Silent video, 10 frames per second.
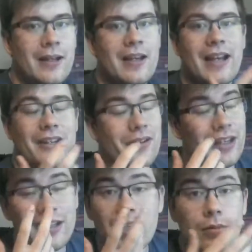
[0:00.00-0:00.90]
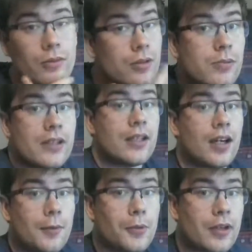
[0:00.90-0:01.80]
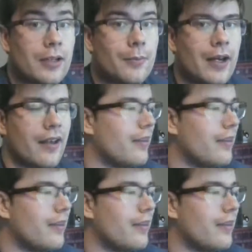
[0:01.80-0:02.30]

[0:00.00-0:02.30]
And you're like, yeah, but what about the upgrade path?